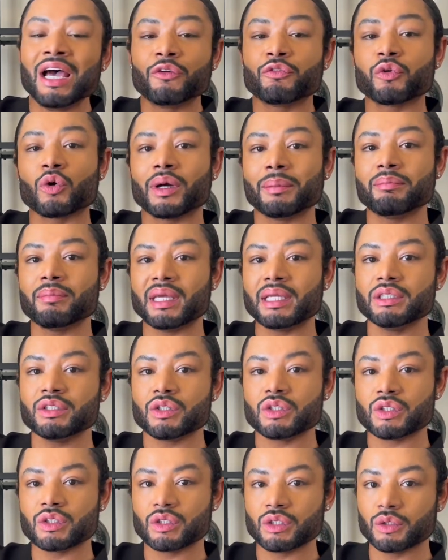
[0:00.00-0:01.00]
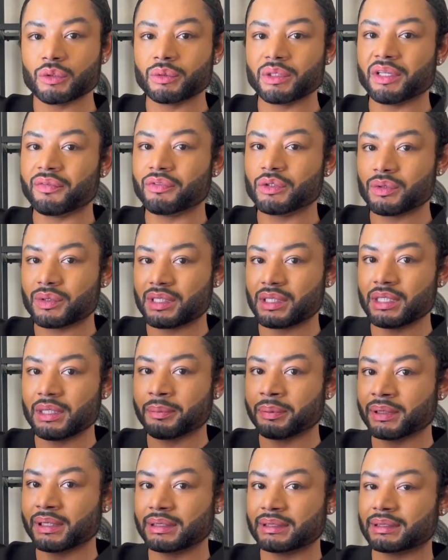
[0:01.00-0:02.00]
for a men's suit, if you see
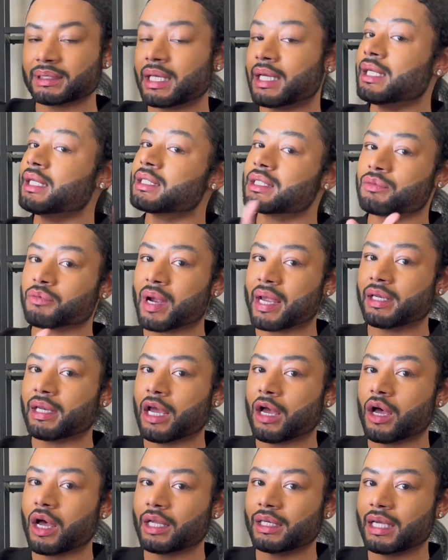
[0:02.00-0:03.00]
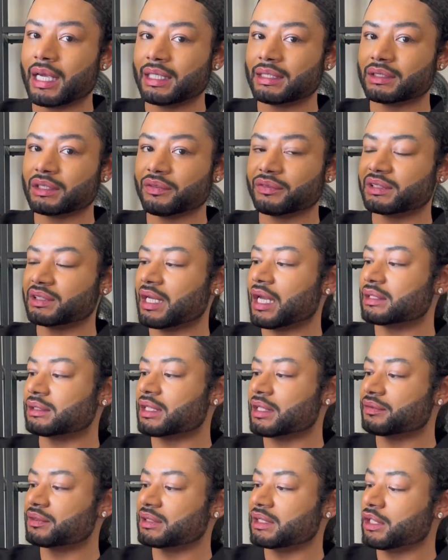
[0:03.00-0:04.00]
plissé, because right now on ASOS
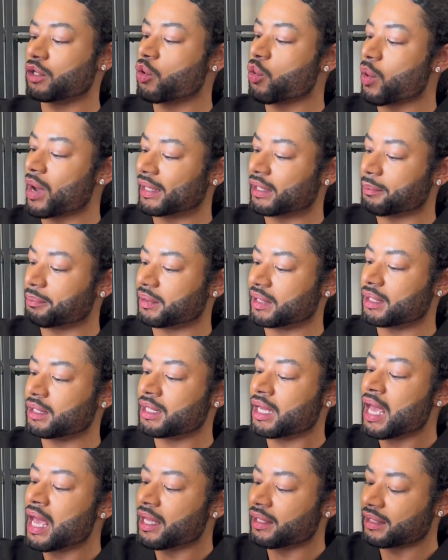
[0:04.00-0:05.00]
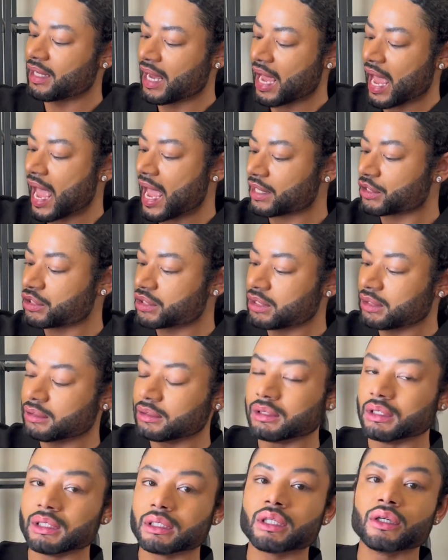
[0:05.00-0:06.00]
I've seen quite a bit, they actually
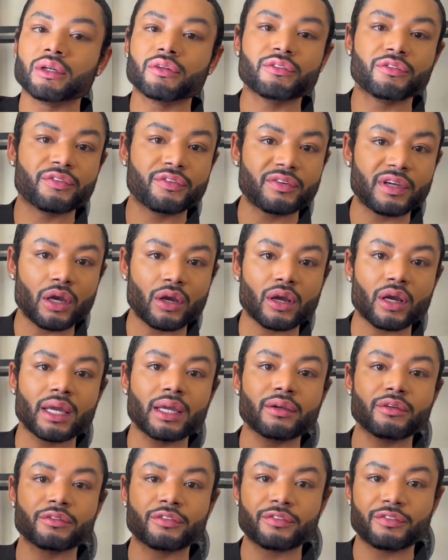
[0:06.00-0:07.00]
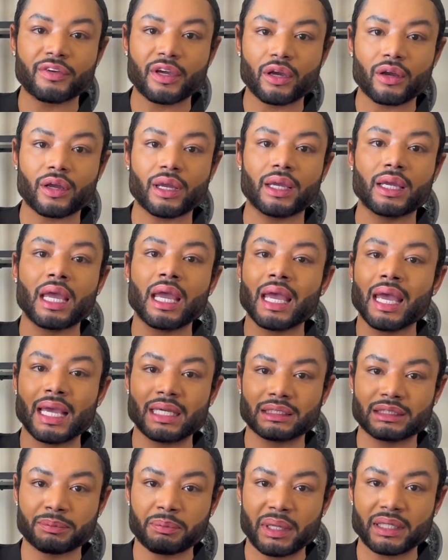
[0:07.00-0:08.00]
look very, very
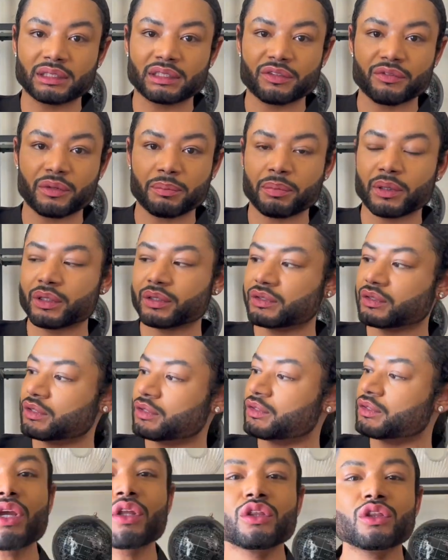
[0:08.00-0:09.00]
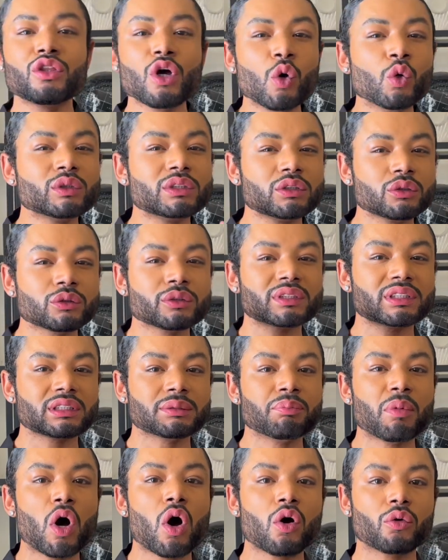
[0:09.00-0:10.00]
expensive in person. Those little
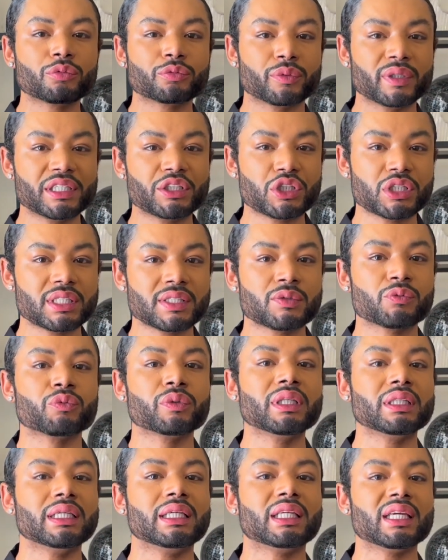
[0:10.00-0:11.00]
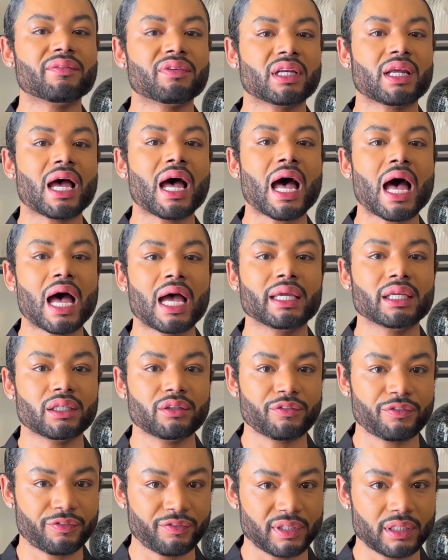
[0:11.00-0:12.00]
small ridges really give it a high-end
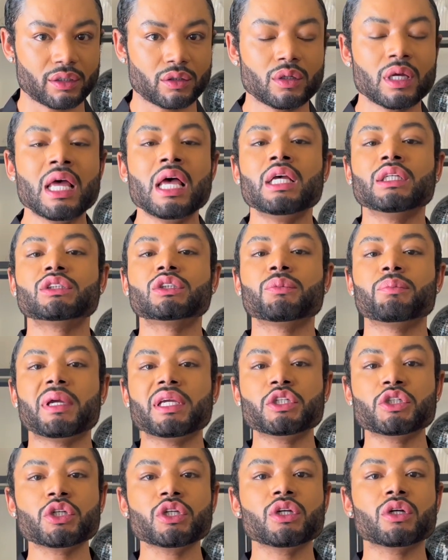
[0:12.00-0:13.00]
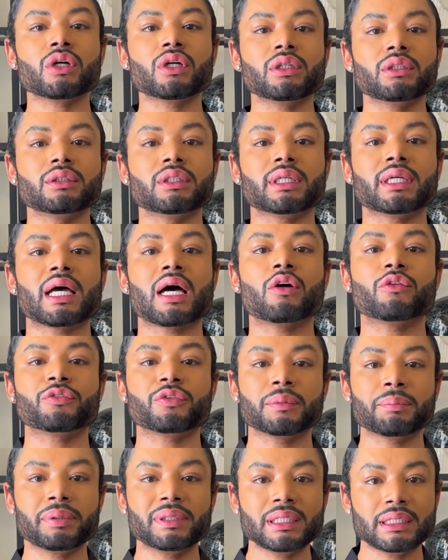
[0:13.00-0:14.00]
feel. So make sure you're on the lookout
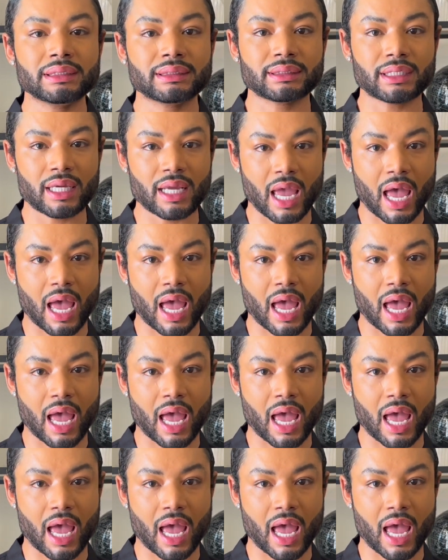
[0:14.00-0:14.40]
for plissé